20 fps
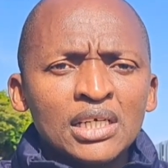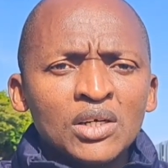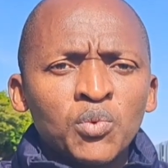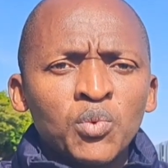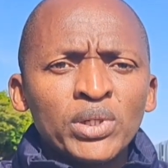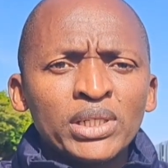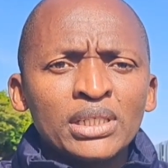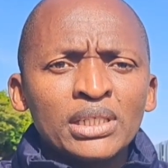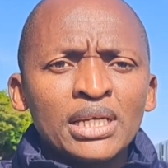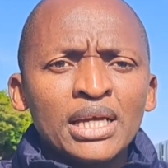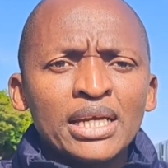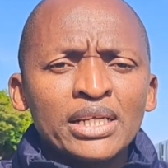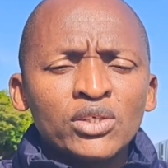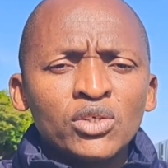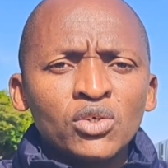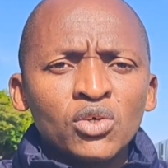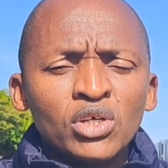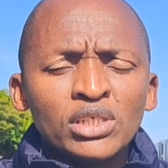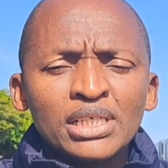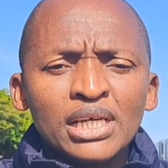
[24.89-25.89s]
we had
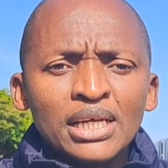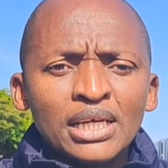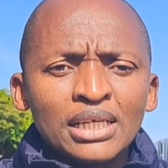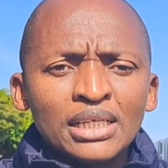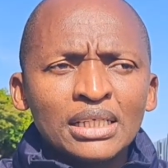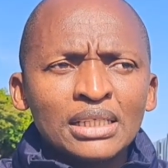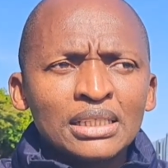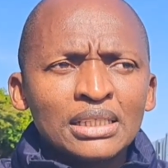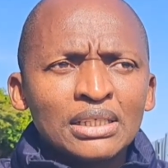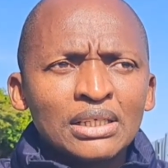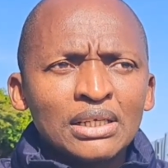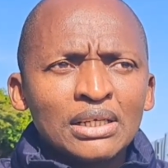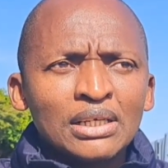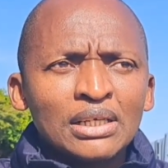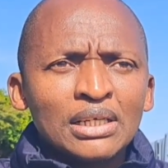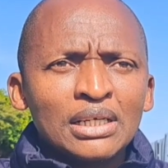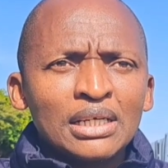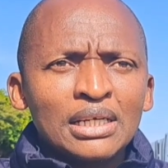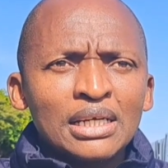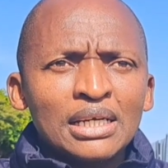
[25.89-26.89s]
not had
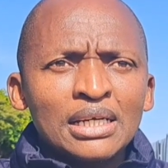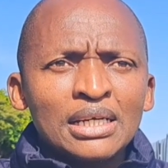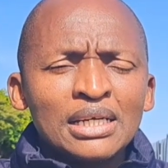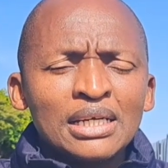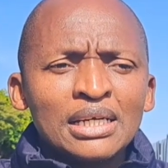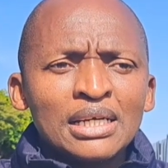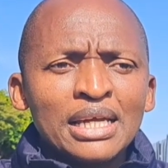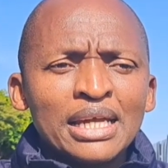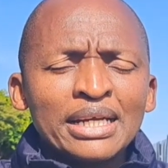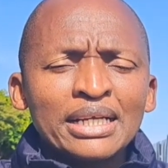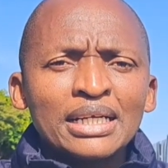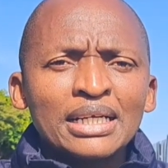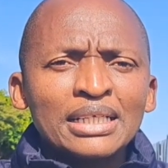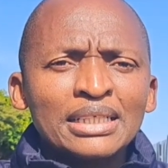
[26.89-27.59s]
a